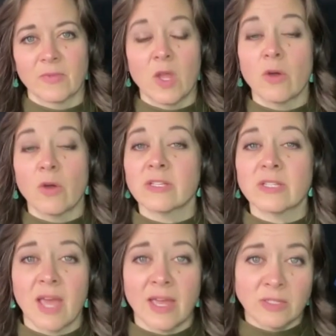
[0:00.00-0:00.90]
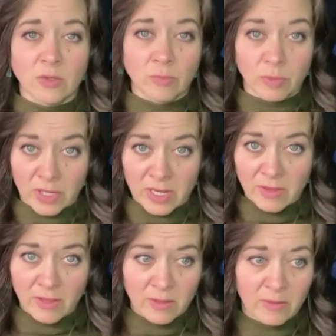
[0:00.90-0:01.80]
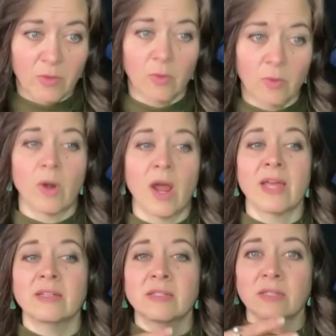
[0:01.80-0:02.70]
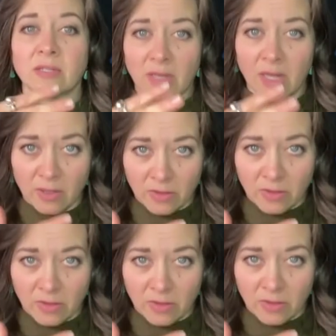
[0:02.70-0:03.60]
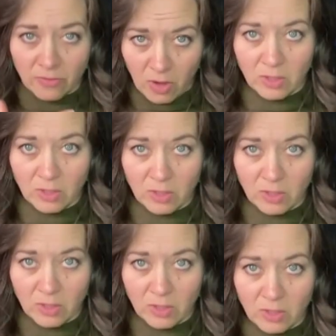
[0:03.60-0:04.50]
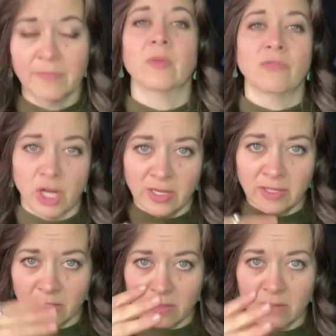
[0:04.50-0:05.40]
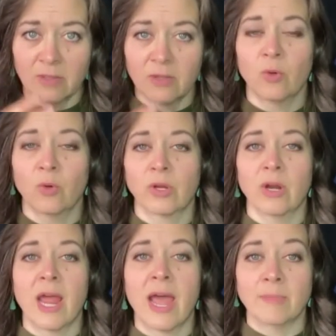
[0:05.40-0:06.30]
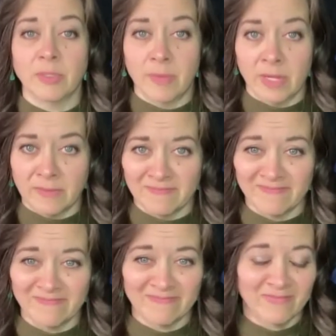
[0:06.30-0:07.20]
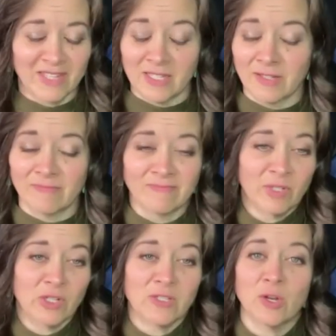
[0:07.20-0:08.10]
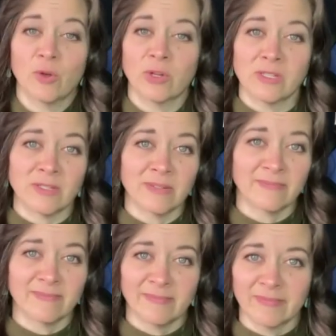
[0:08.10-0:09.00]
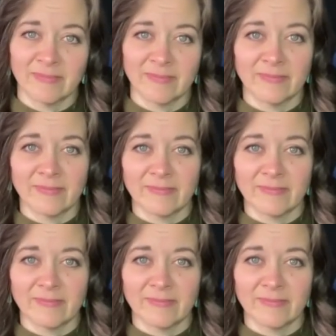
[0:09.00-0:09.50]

Notice as you breathe, the rise and the fall of your chest or your abdomen. That's it. Just notice.